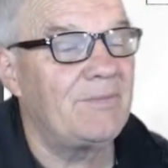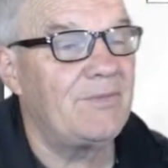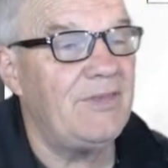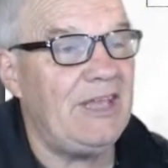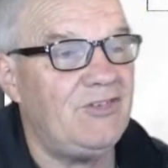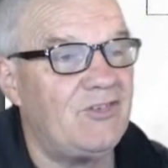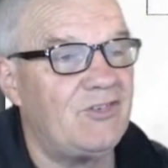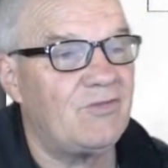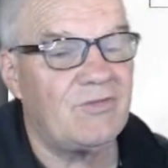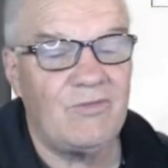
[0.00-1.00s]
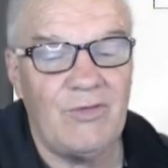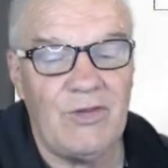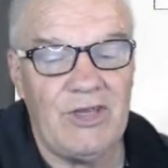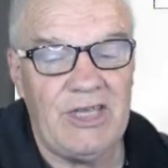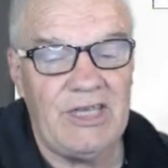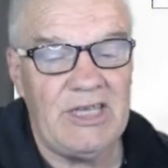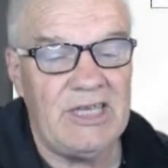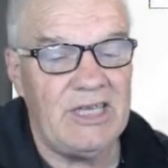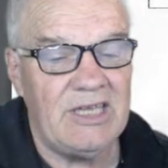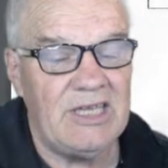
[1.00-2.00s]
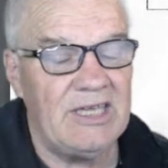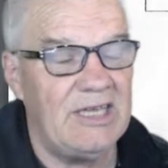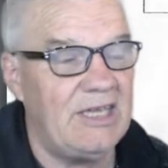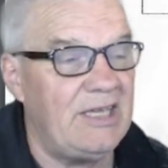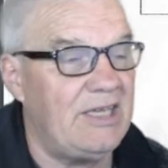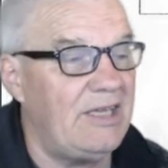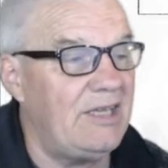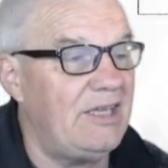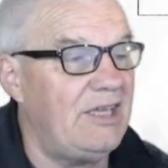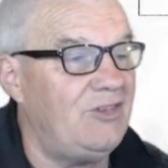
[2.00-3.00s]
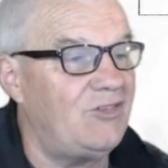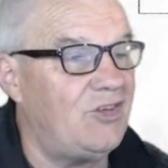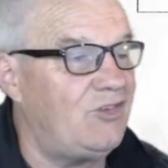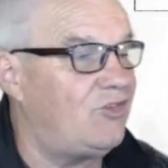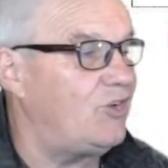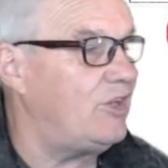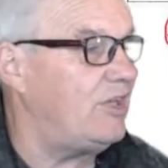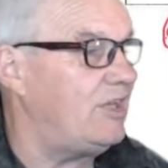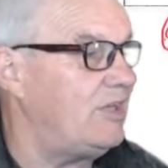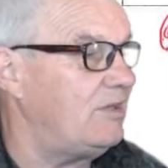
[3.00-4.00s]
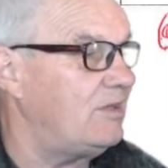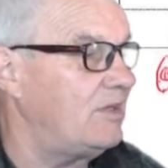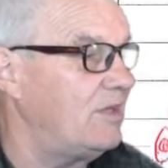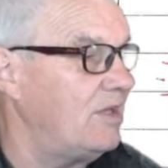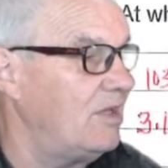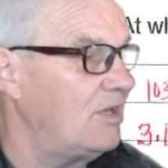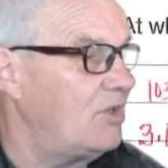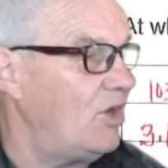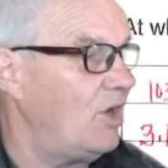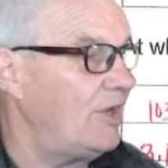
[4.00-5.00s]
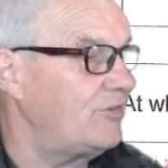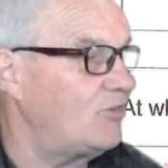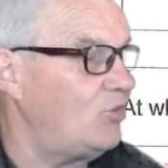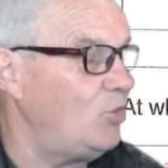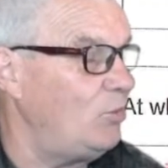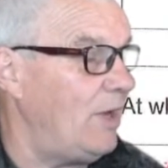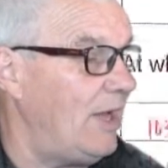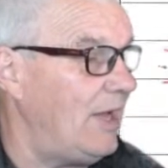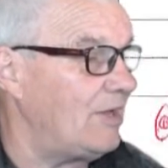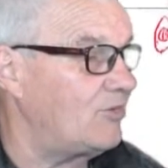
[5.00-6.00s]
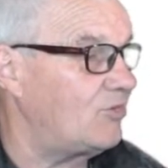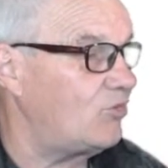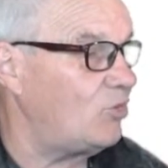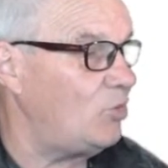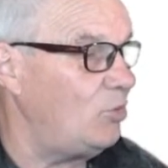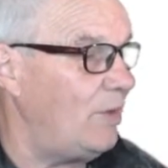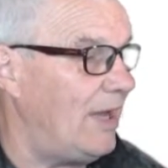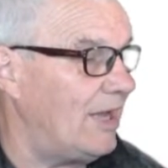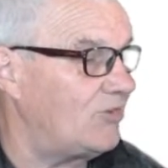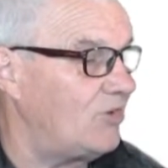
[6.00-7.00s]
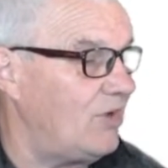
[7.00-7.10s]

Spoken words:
that's for the NZDE guys. 2 marks, and I